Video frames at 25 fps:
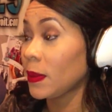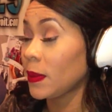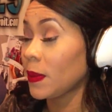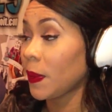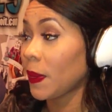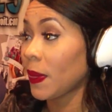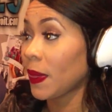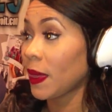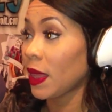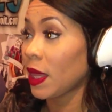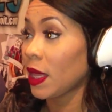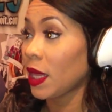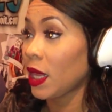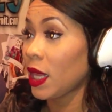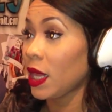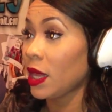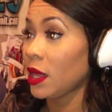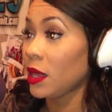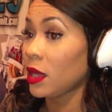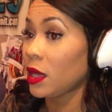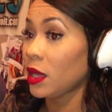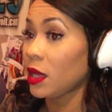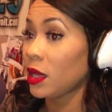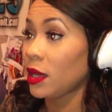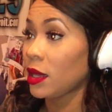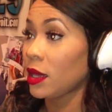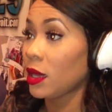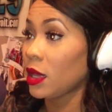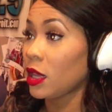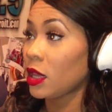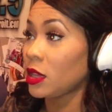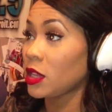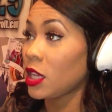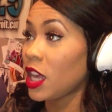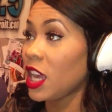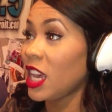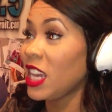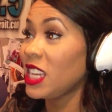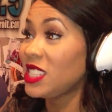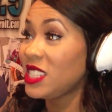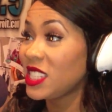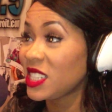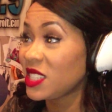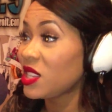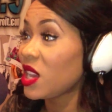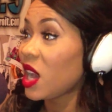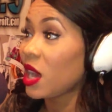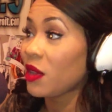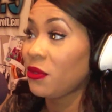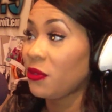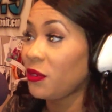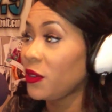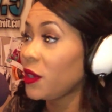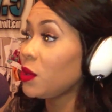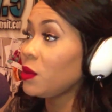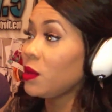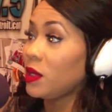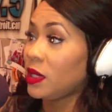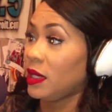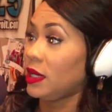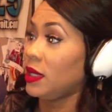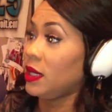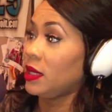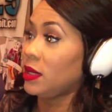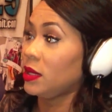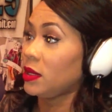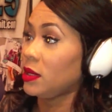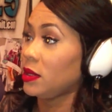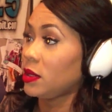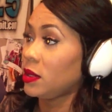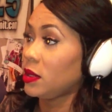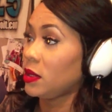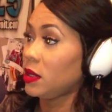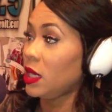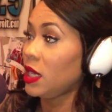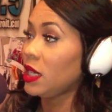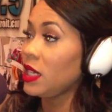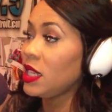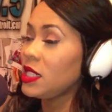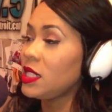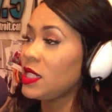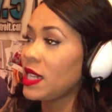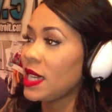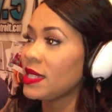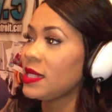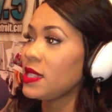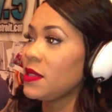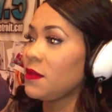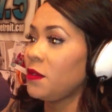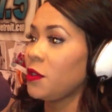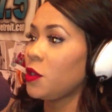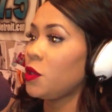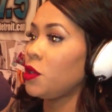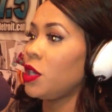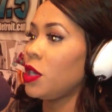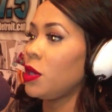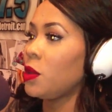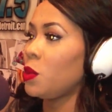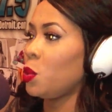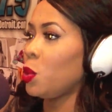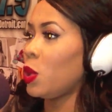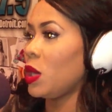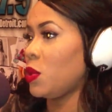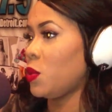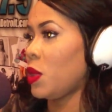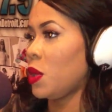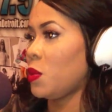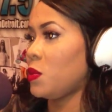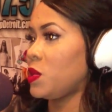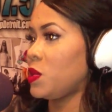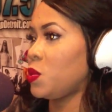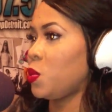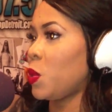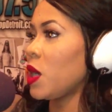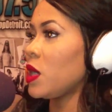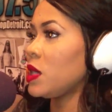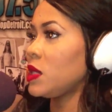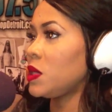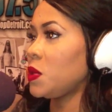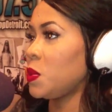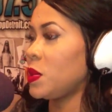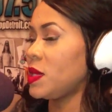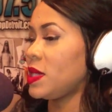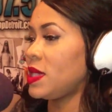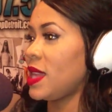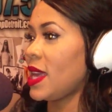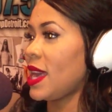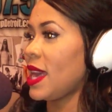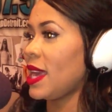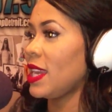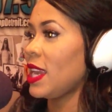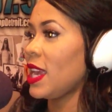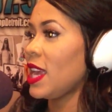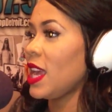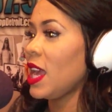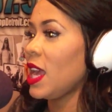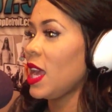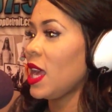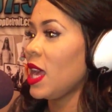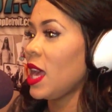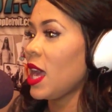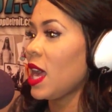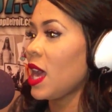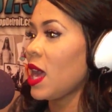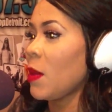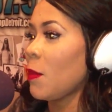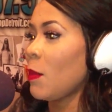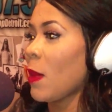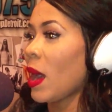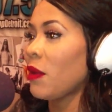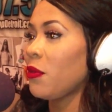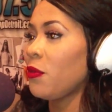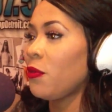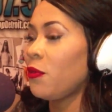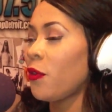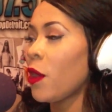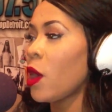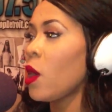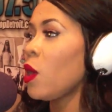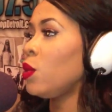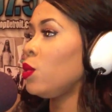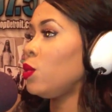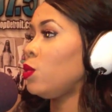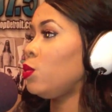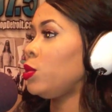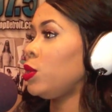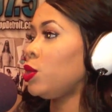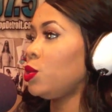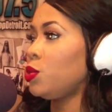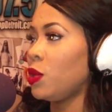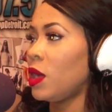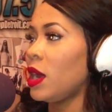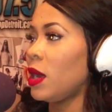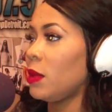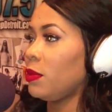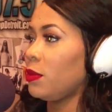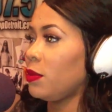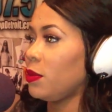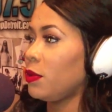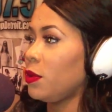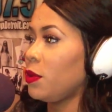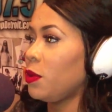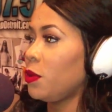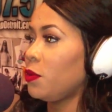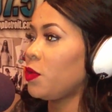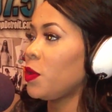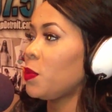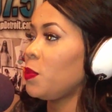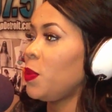it did not feel good. And it doesn't feel good. And what was worse was that my phone blew up from